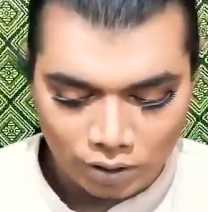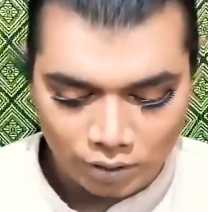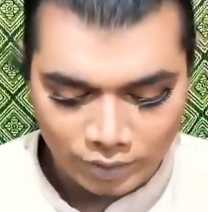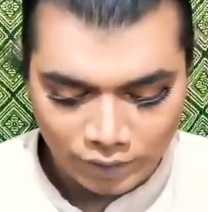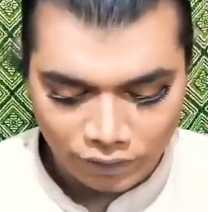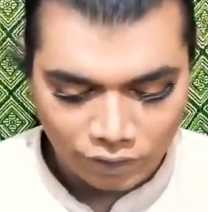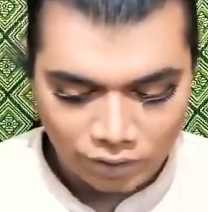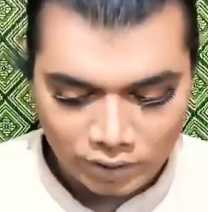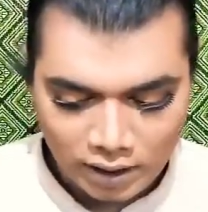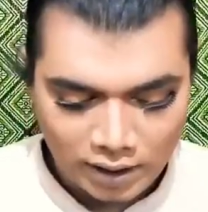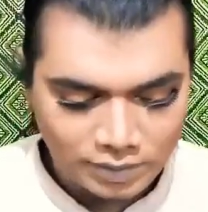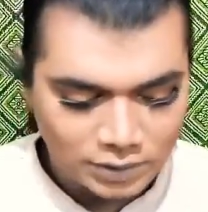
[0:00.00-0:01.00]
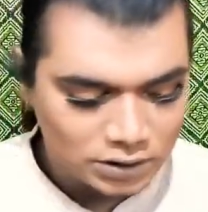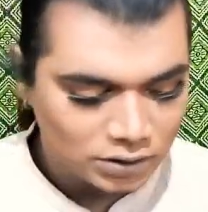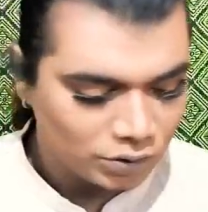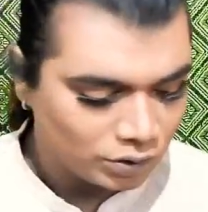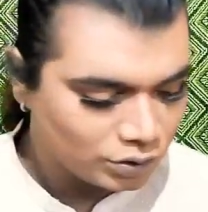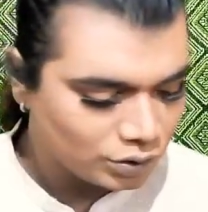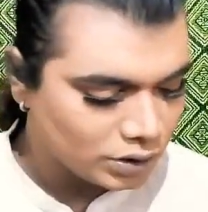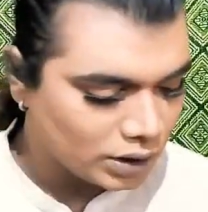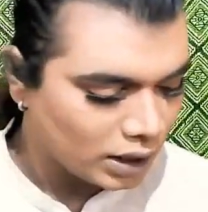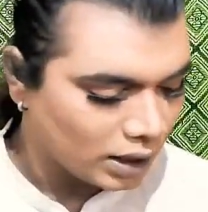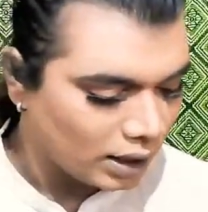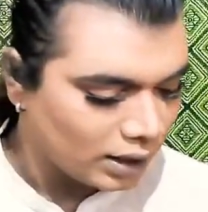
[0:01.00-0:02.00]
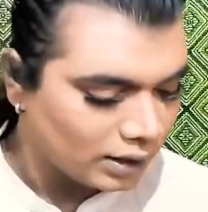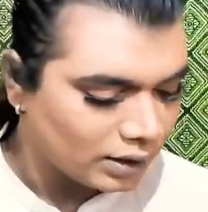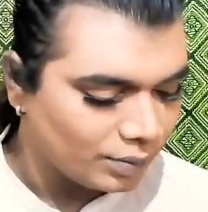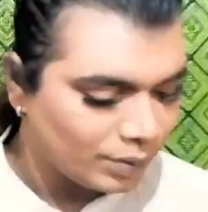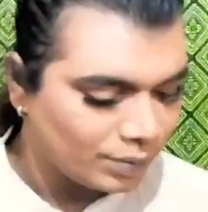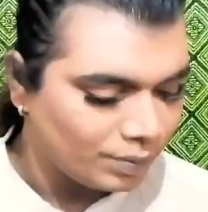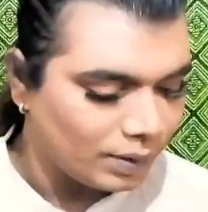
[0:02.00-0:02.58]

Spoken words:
before that, I'm just going to take a little bit